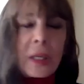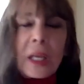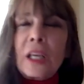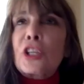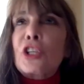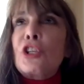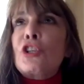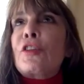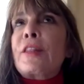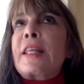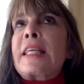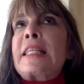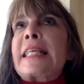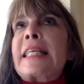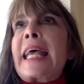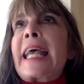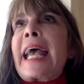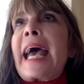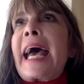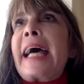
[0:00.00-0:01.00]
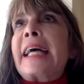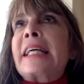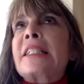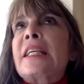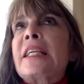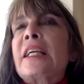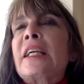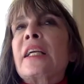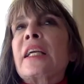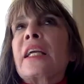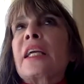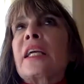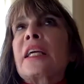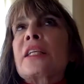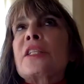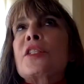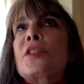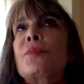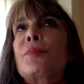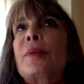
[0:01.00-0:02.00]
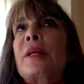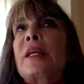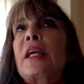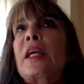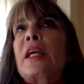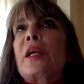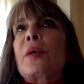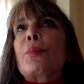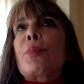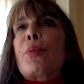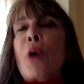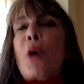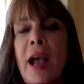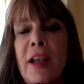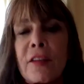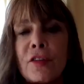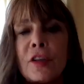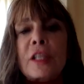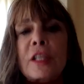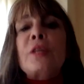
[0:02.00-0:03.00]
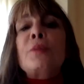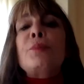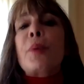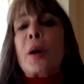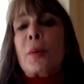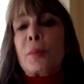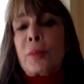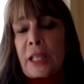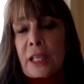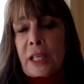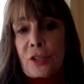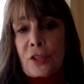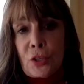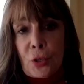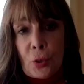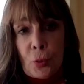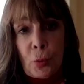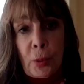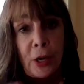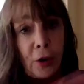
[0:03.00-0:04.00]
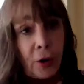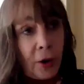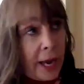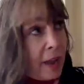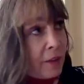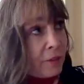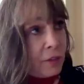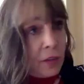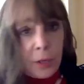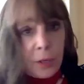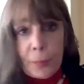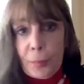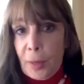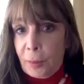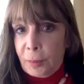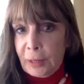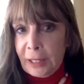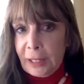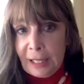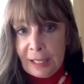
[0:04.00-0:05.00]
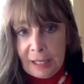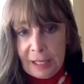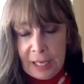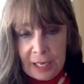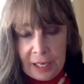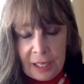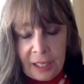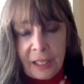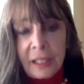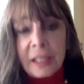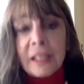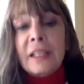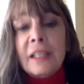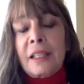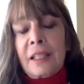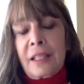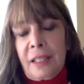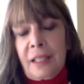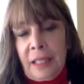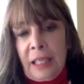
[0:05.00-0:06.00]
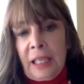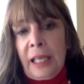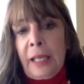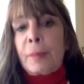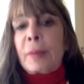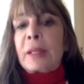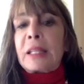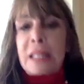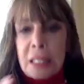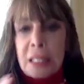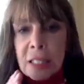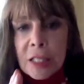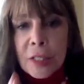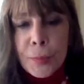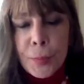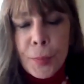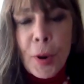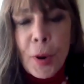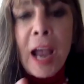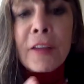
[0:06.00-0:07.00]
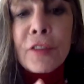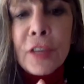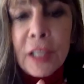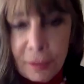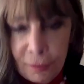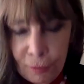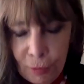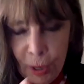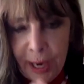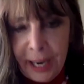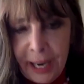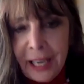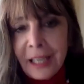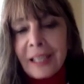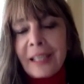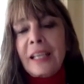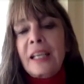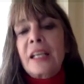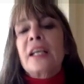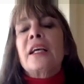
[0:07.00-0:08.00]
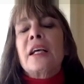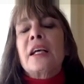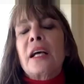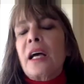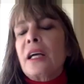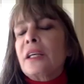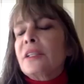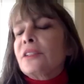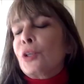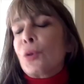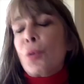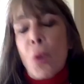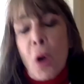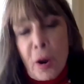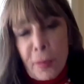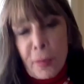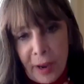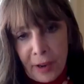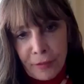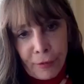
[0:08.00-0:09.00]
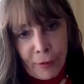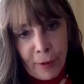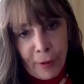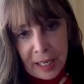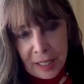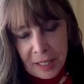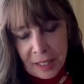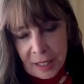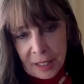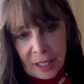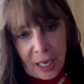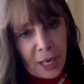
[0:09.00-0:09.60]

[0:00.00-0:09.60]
You know, they say acting is being private in public. So we are having a public thing, but this is private, right? You are my friend.